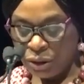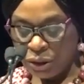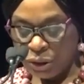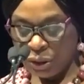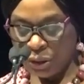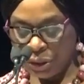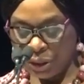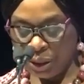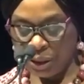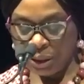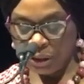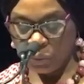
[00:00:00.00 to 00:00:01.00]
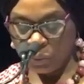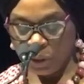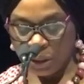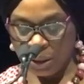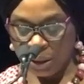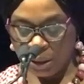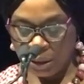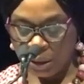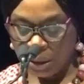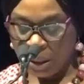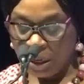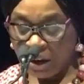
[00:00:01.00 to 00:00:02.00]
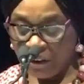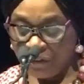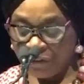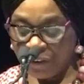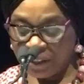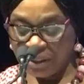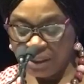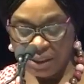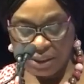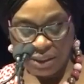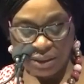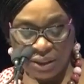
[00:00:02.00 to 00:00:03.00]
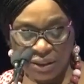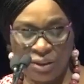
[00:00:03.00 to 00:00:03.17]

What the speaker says: social networking have facilitated